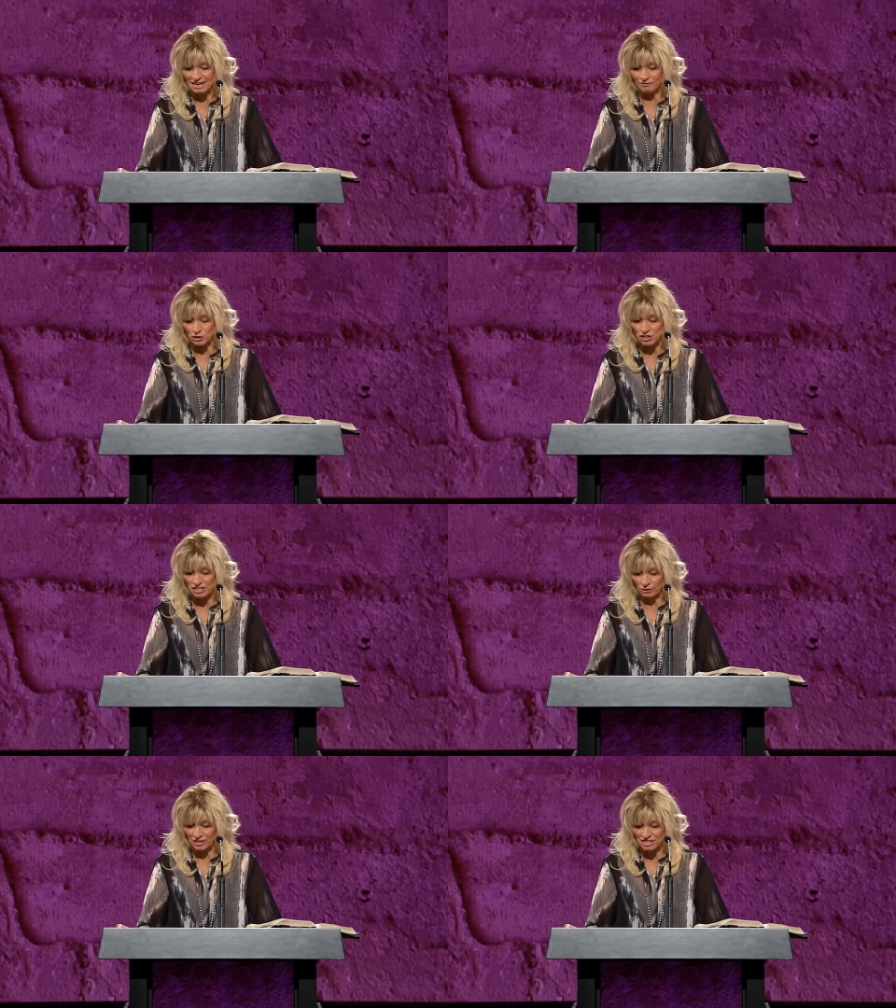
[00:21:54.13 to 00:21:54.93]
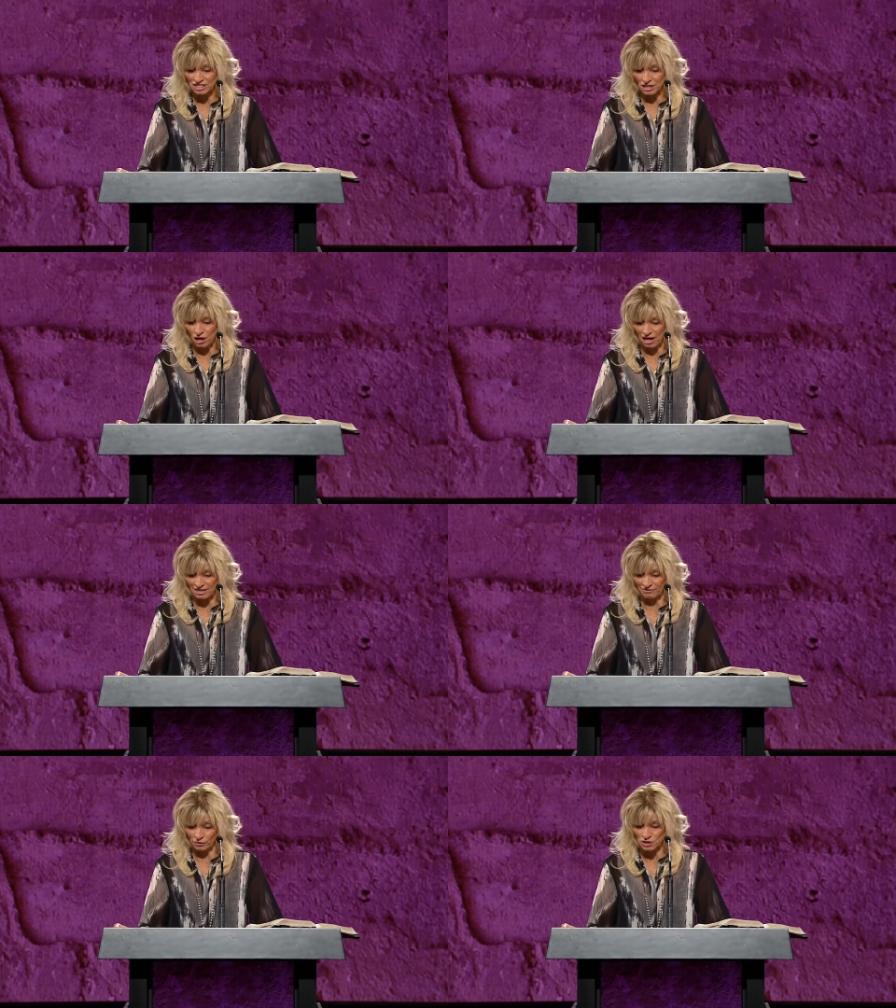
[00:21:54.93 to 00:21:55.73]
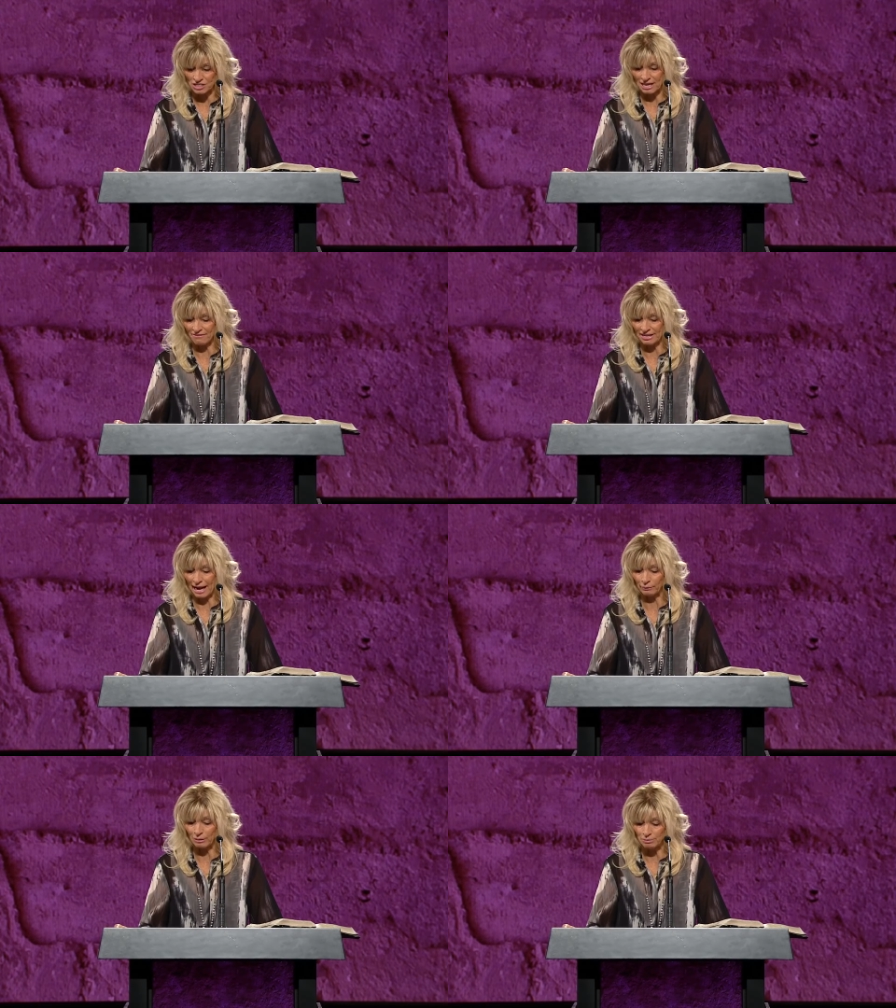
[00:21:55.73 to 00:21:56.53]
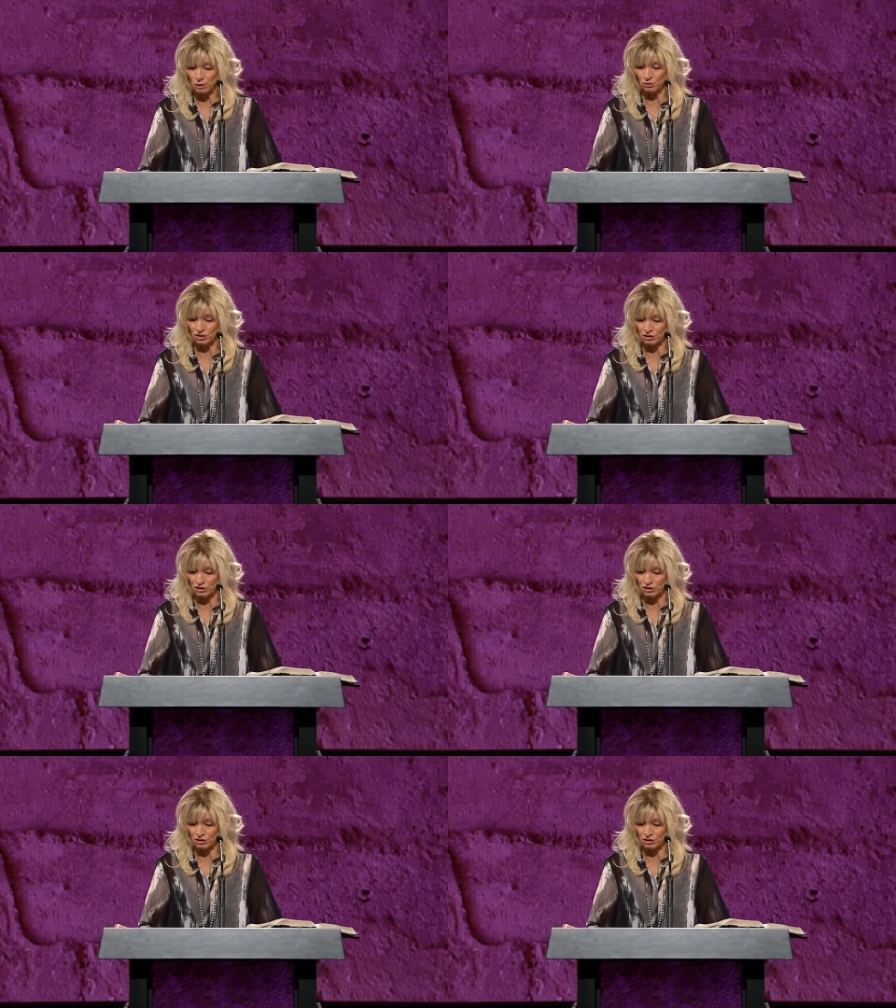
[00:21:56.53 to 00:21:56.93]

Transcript: After serious thought, in verse 7, I rebuked the